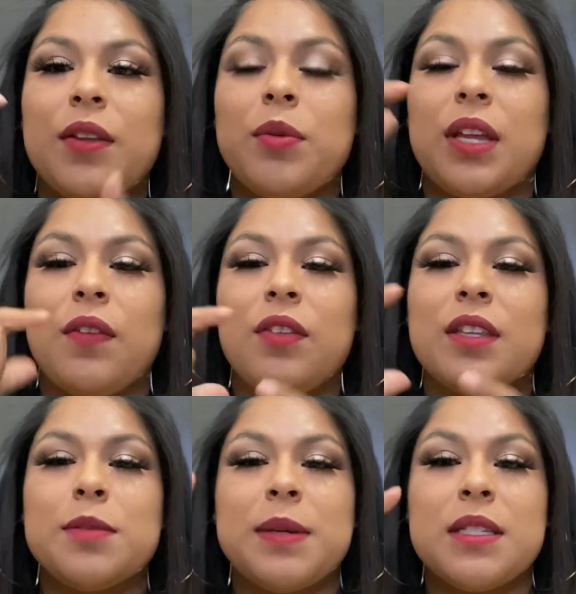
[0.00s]
they would give you
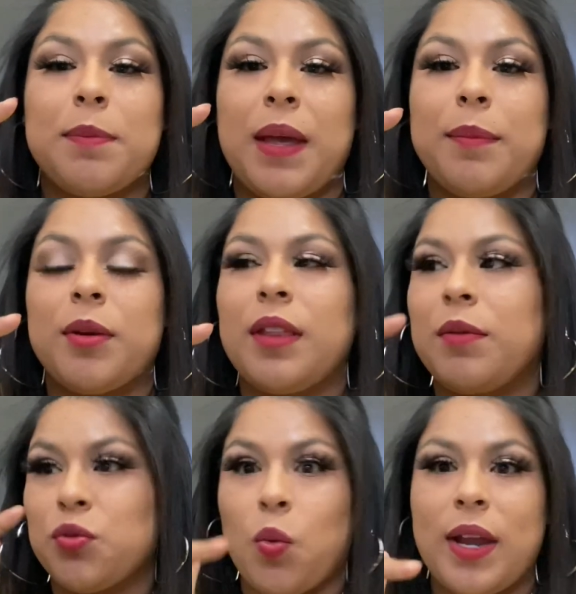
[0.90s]
this piece of paper that
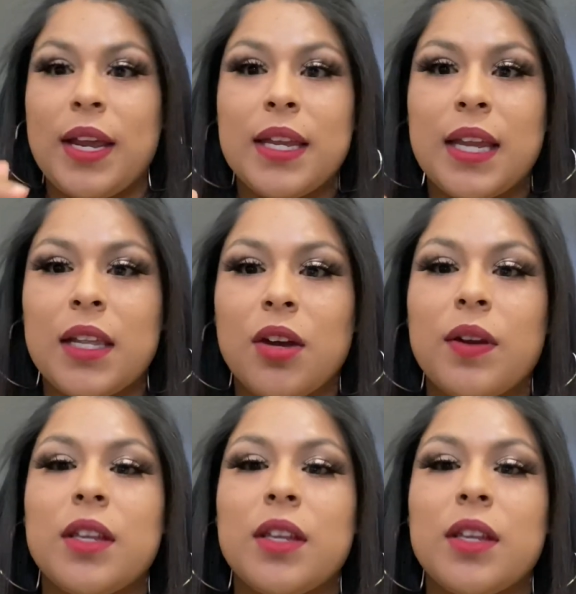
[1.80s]
was white and yellow,